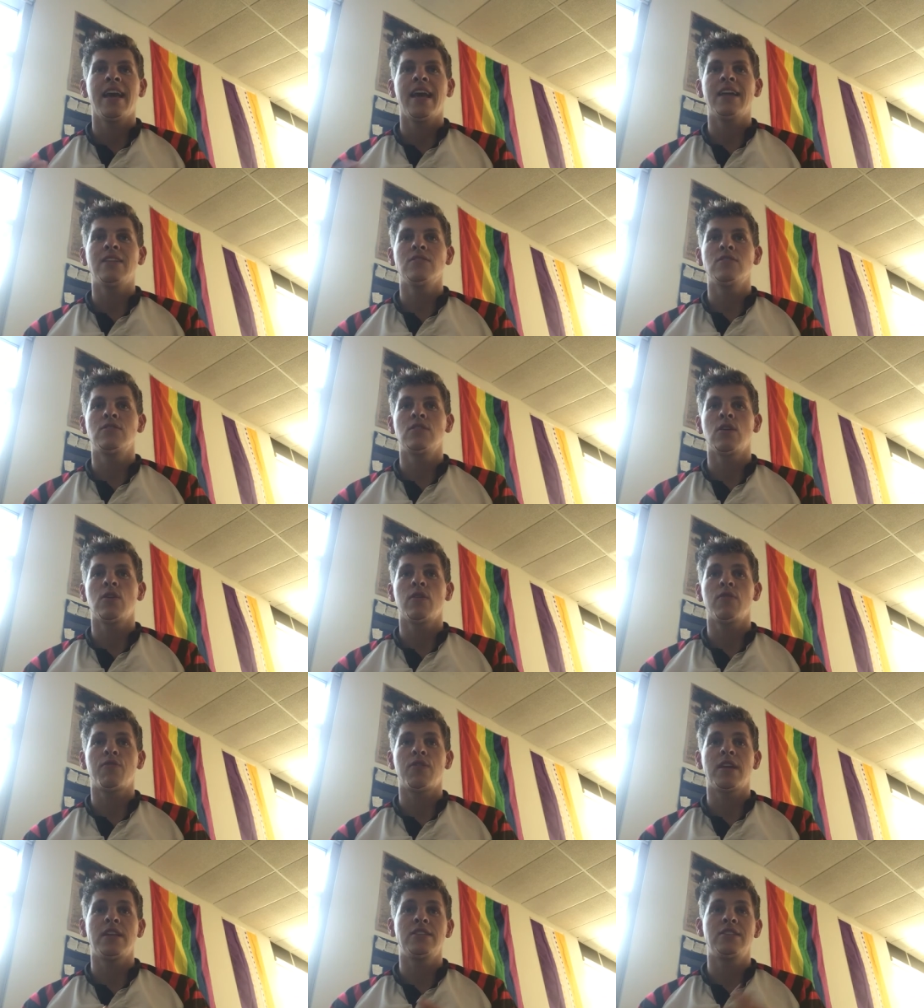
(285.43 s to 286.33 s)
And so
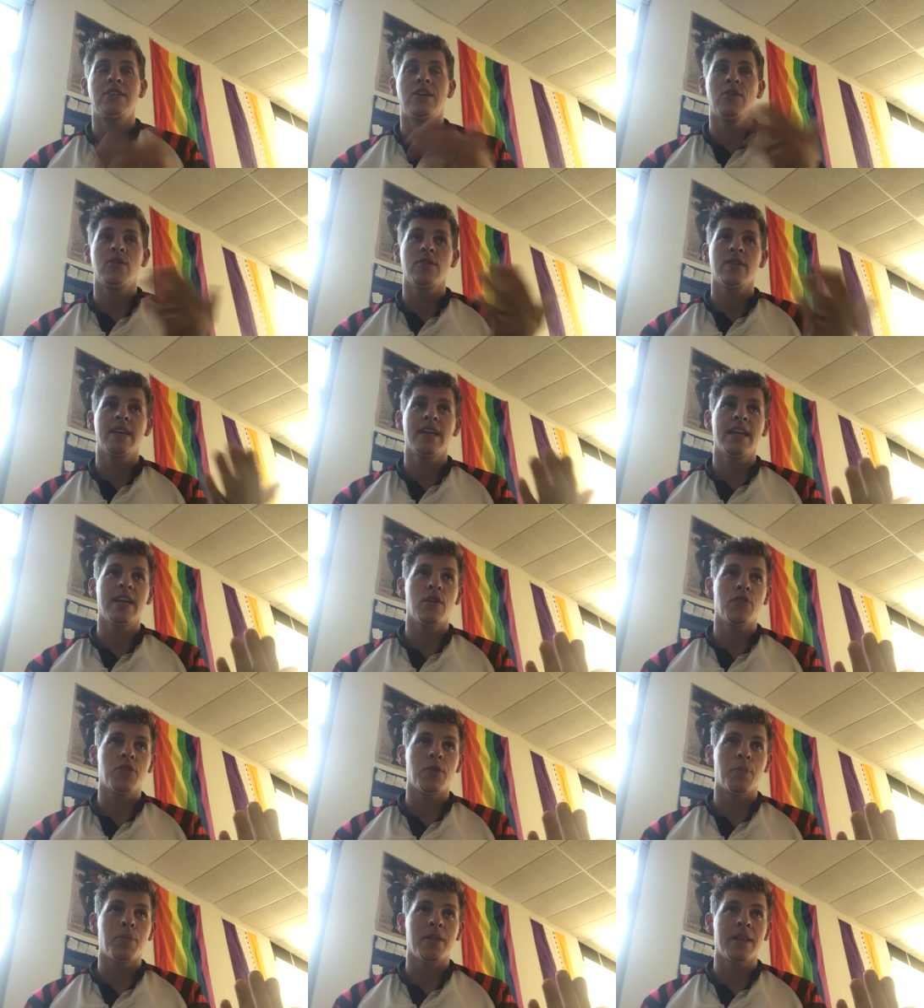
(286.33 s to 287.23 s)
if they don't get
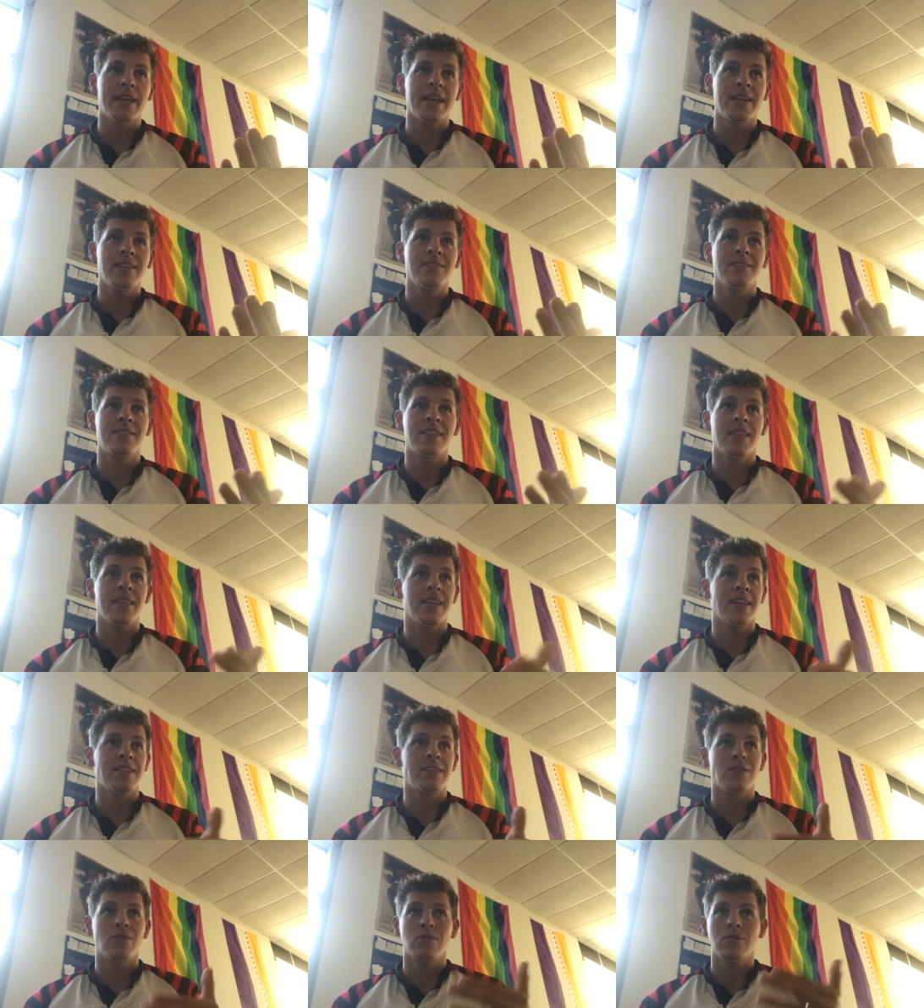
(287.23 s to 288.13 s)
out the planes, then
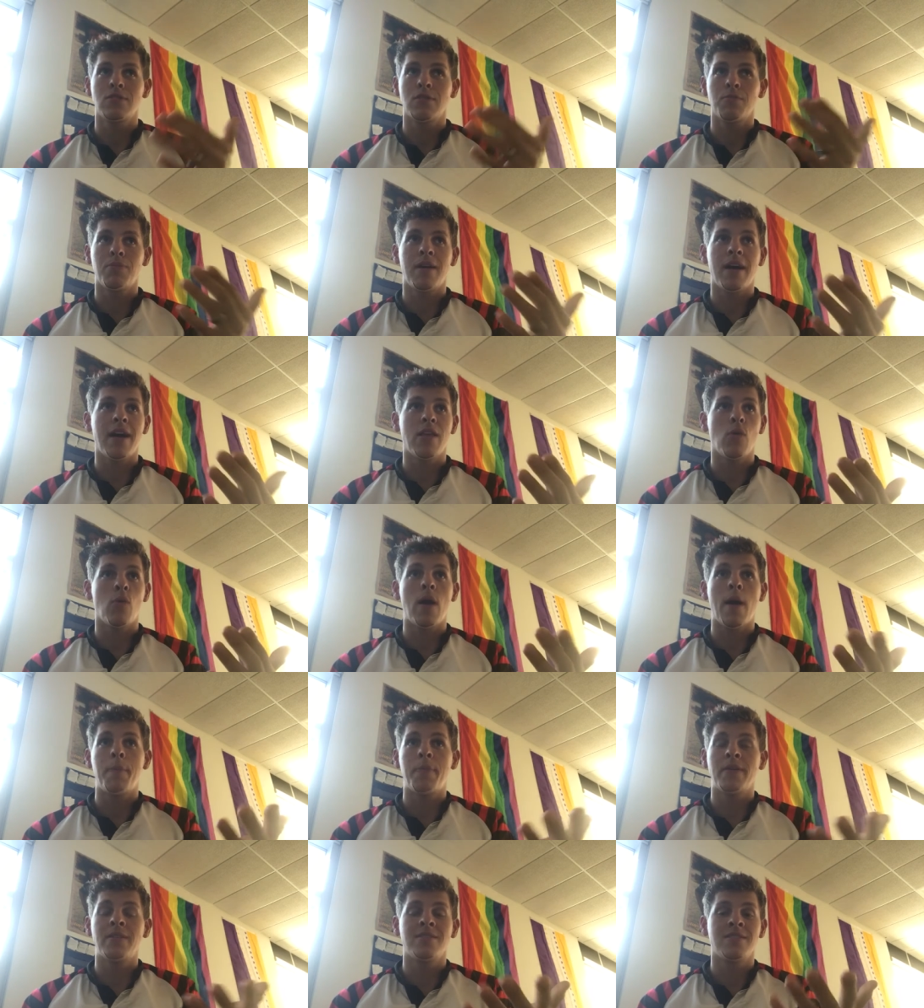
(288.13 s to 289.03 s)
they don't supply the
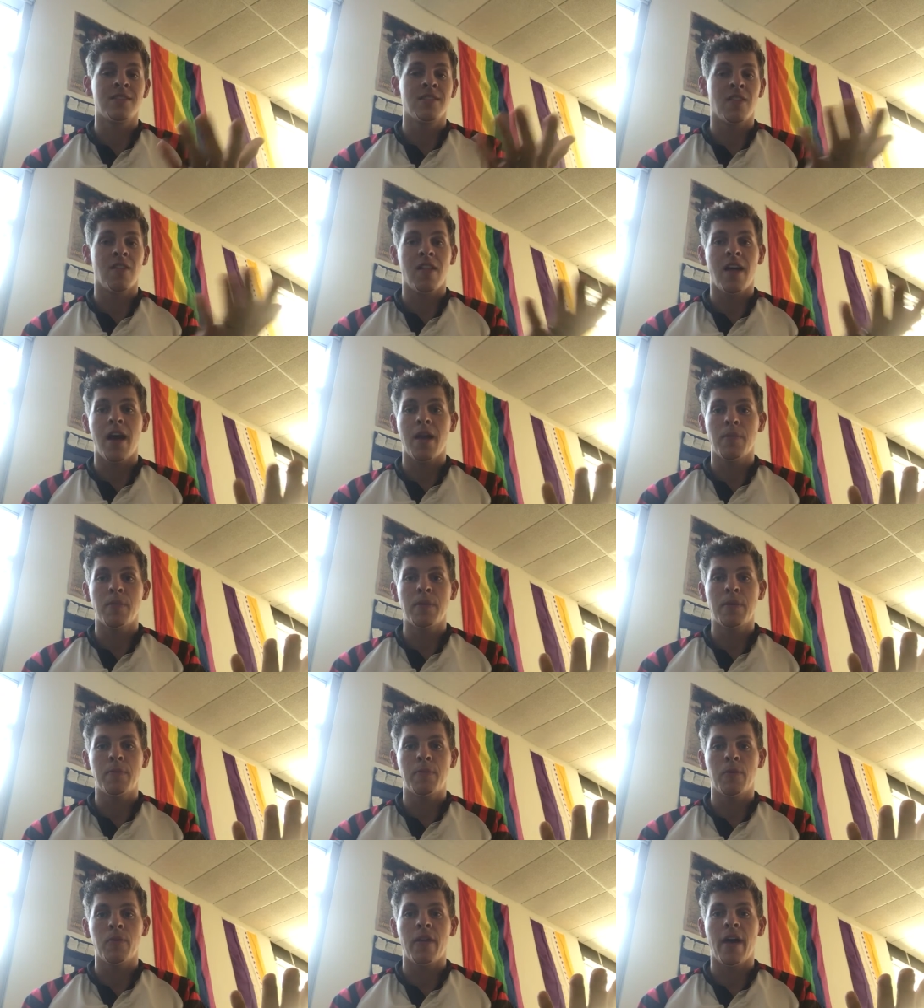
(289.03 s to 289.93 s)
weapons and a lot of
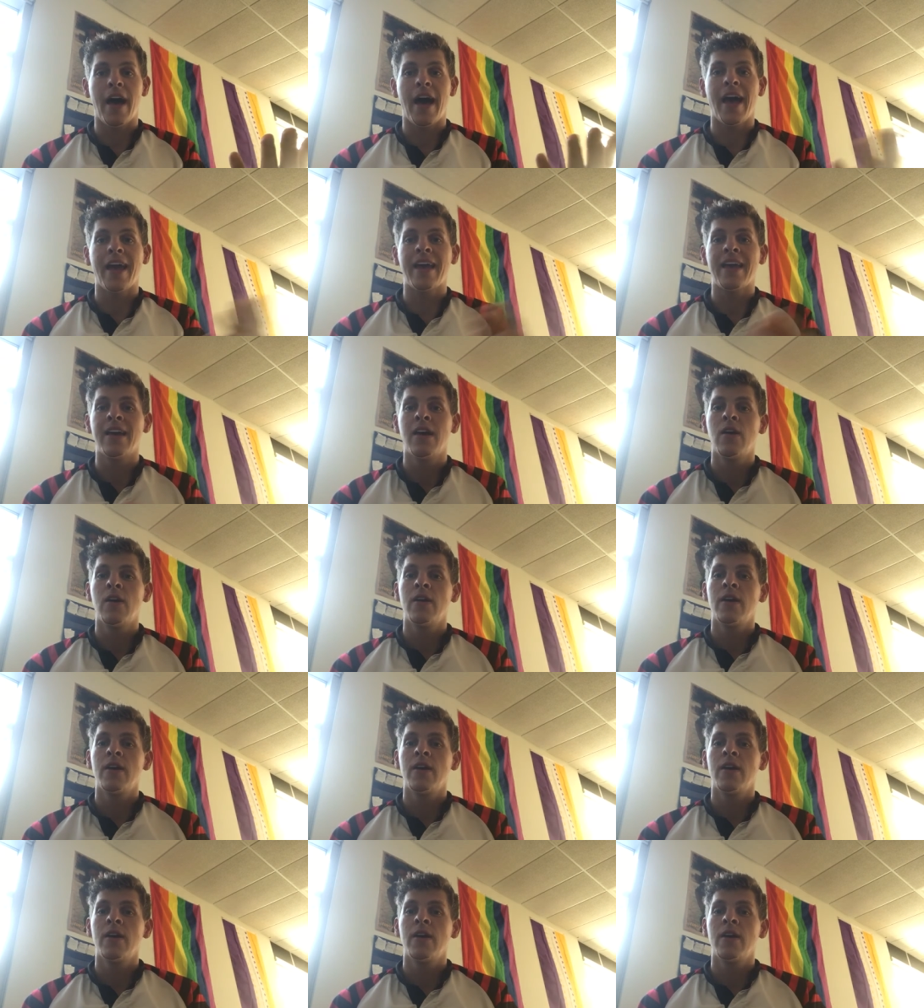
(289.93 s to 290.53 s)
people die.